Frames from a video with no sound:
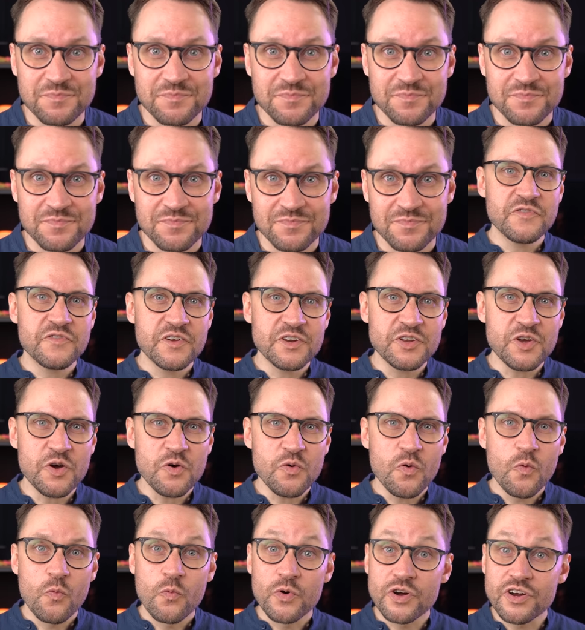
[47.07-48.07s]
In
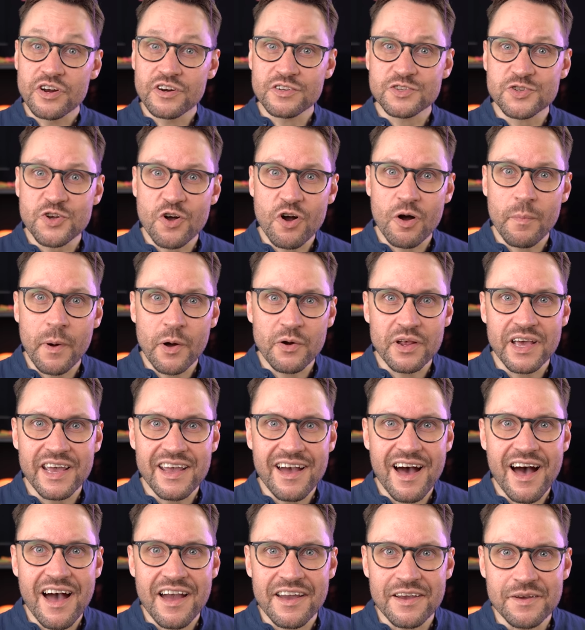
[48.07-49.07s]
video, we're gonna talk about
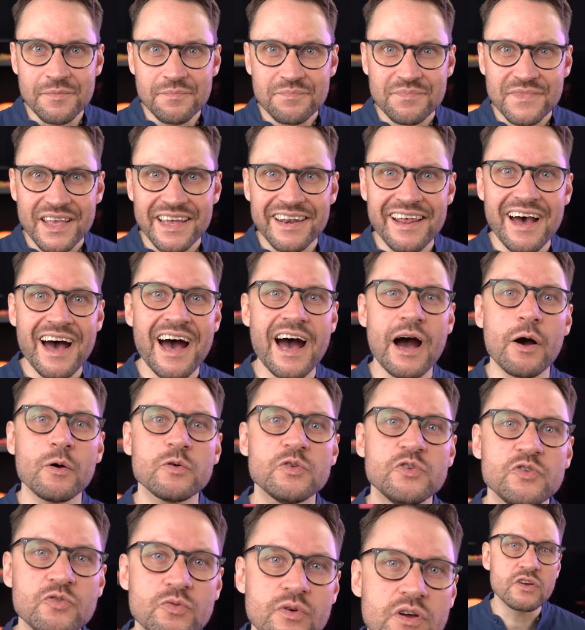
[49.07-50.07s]
AI and how
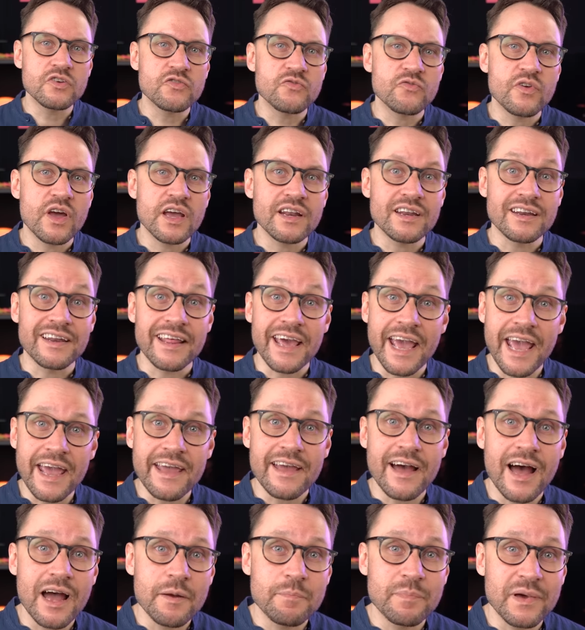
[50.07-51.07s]
you can create an
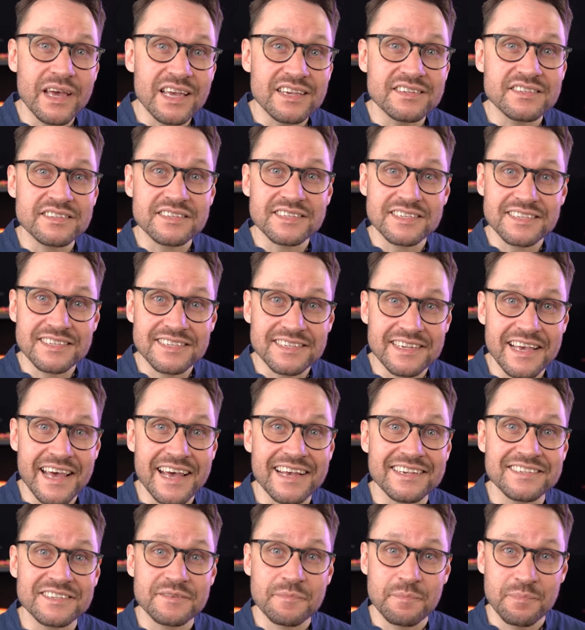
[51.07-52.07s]
AI-based
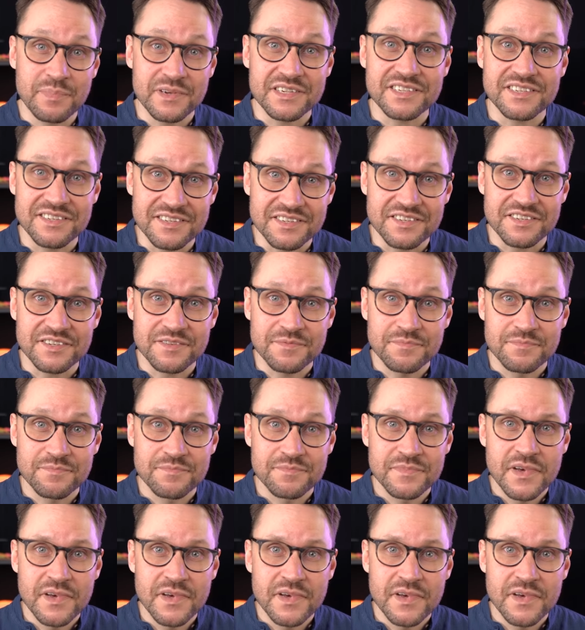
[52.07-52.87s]
SaaS business.